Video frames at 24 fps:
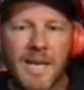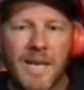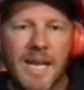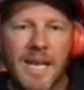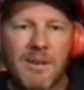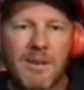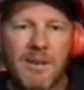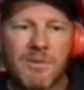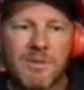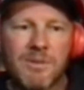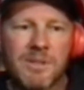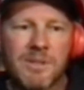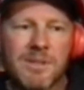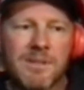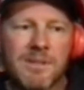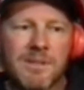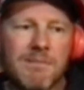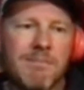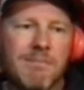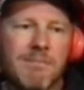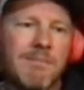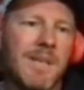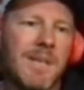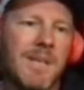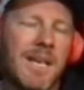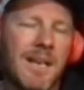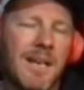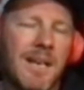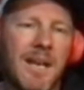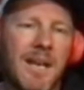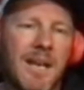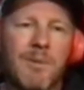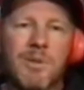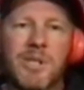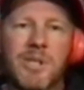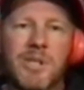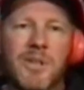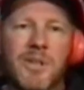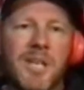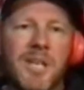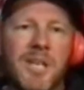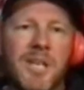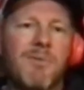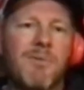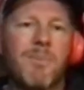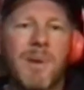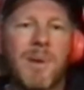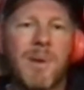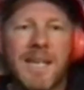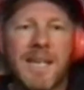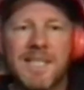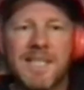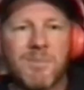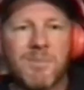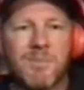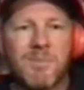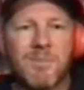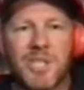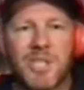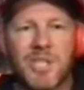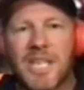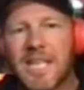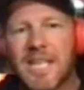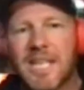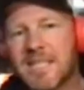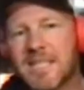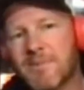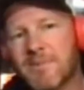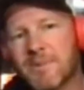I was looking at replacing the machines.